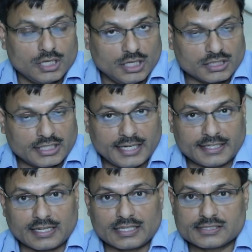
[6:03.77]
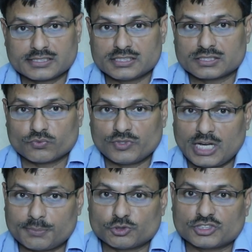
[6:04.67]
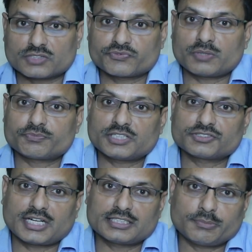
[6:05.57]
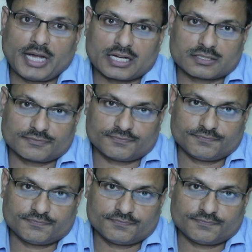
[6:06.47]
In gait analysis, we have to check from front, side, back.